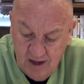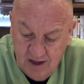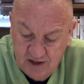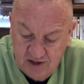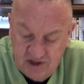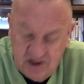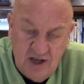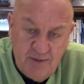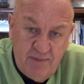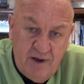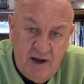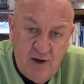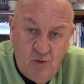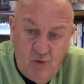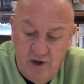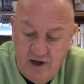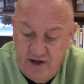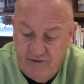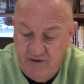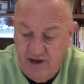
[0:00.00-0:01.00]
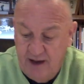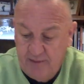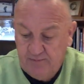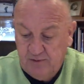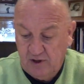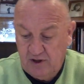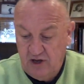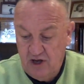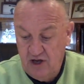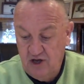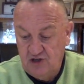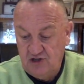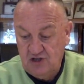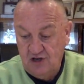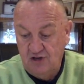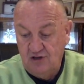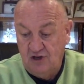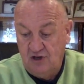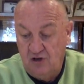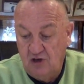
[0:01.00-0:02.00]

You see, by way of application,